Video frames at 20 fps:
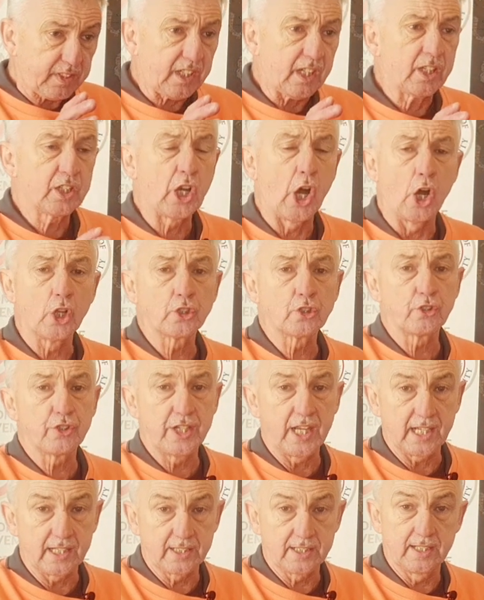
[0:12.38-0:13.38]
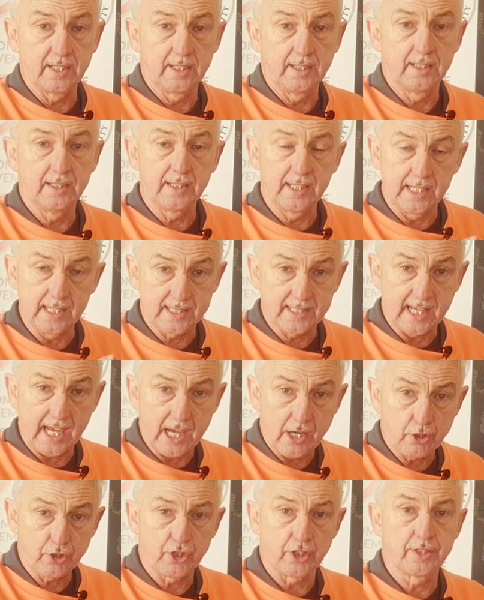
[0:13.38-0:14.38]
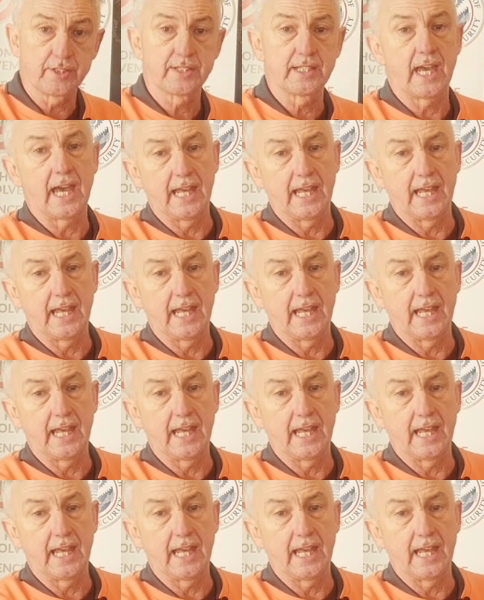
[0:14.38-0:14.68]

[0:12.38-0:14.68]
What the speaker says: contradicting the assertions